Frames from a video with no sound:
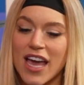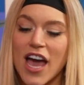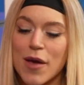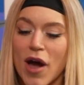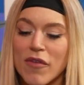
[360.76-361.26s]

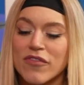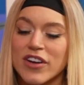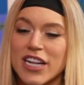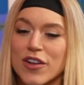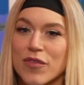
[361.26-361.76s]
I'm
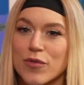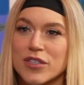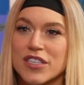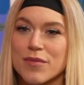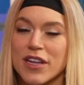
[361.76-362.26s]
really looking
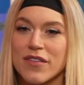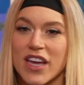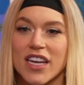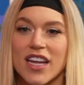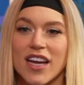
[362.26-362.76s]
forward to the main
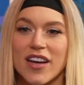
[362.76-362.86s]
event,